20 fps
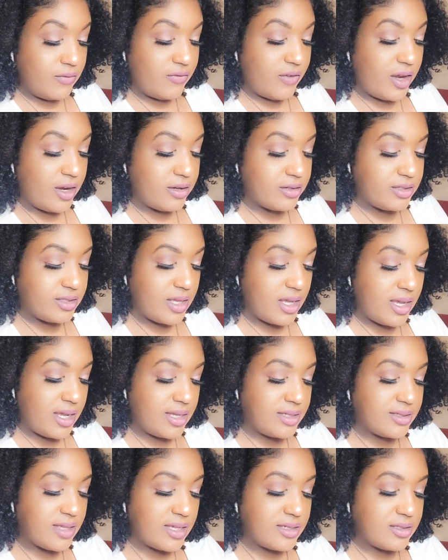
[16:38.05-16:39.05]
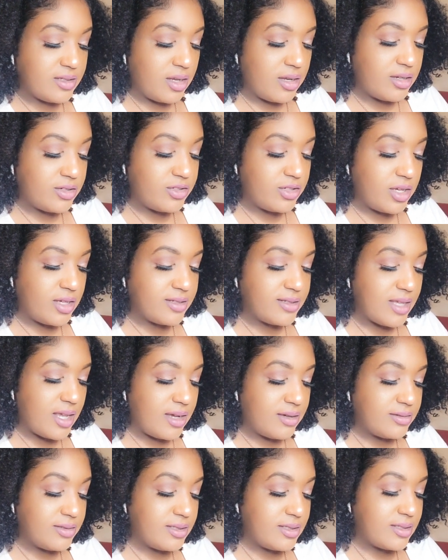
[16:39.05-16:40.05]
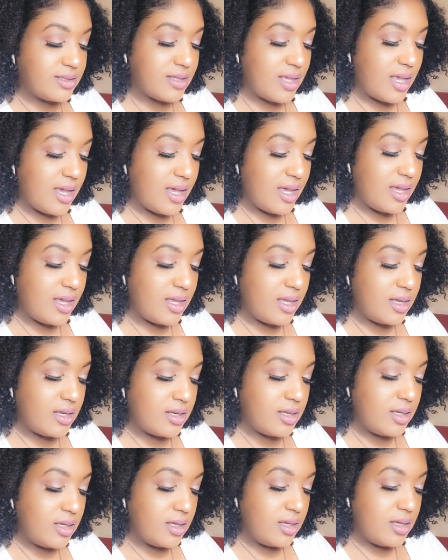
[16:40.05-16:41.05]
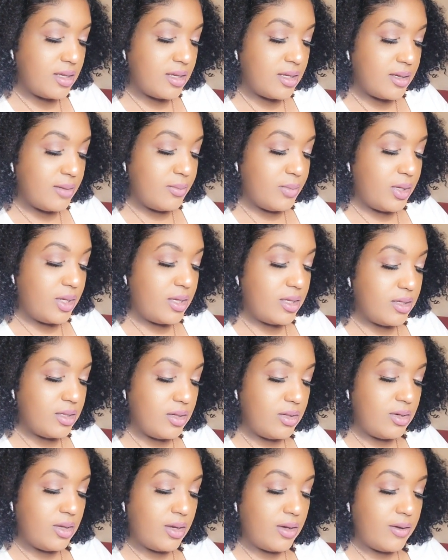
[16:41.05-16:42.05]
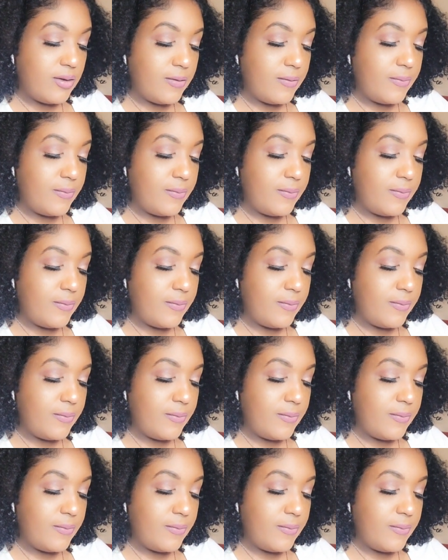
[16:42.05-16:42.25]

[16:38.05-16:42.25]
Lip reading: Fire signs. I started y'all's outside, but you know.